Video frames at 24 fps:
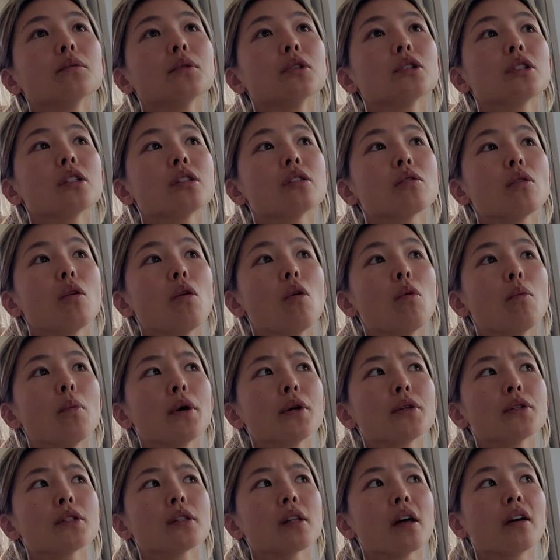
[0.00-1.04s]
which is
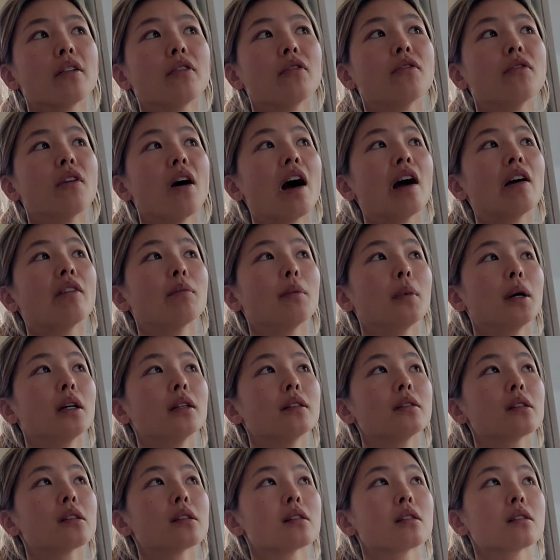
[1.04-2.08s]
almost like 5
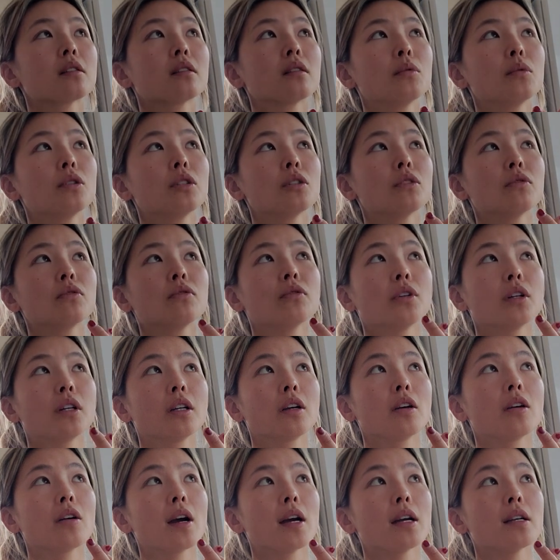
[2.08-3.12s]
months, which is freaking
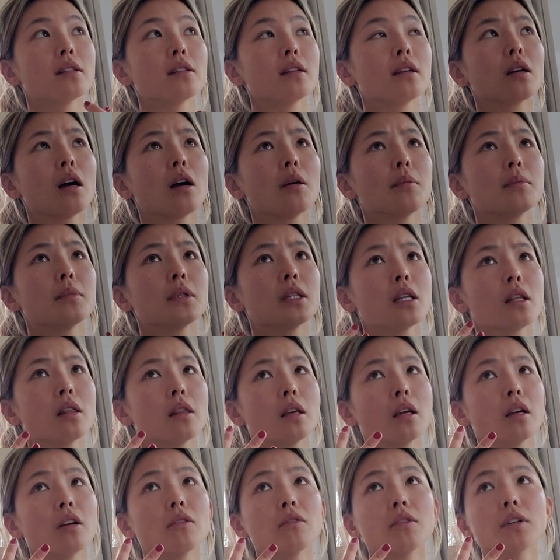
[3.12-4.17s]
crazy come to
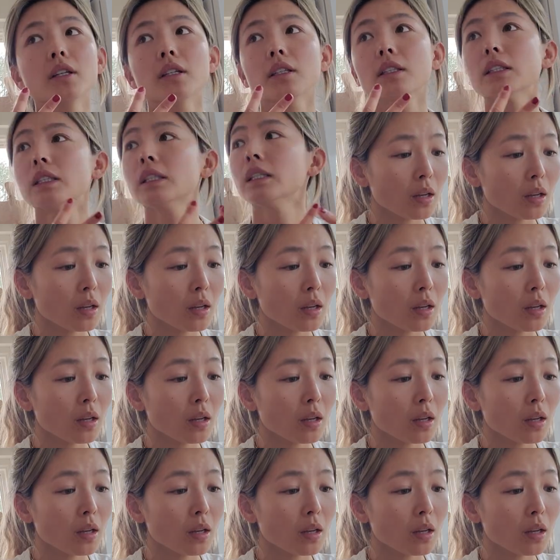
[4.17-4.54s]
think of it.